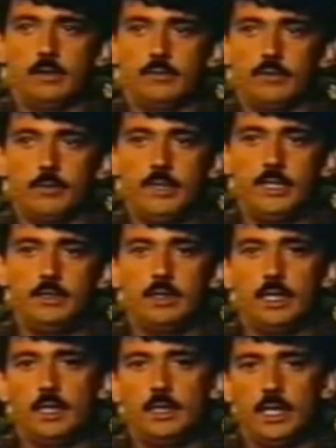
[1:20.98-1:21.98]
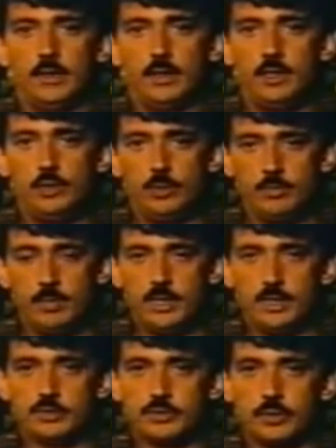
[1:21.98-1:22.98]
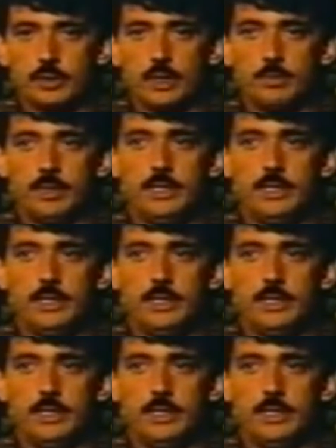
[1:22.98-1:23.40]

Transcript: From here, another human being showed up.